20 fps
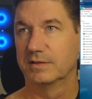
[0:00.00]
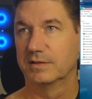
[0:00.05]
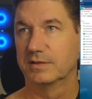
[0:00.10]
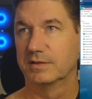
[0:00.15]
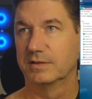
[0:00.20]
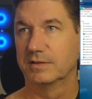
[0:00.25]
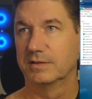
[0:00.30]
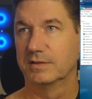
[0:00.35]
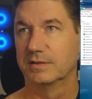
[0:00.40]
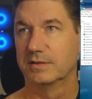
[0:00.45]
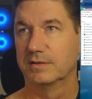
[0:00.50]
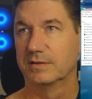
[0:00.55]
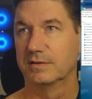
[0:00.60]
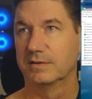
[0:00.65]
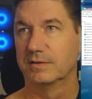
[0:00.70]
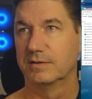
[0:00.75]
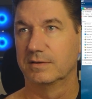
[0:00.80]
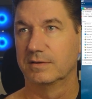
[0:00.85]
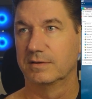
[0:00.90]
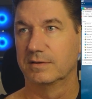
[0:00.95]

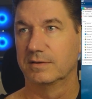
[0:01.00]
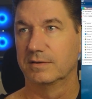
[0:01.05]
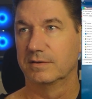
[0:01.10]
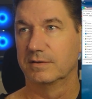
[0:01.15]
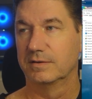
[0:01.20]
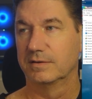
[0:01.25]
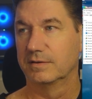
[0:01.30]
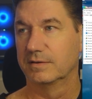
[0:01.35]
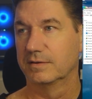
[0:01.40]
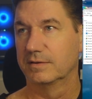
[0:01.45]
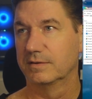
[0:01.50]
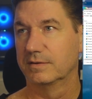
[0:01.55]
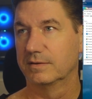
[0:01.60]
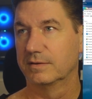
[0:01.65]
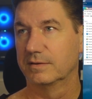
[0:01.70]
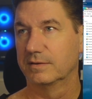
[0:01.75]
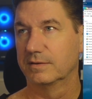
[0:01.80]
Nothing is said.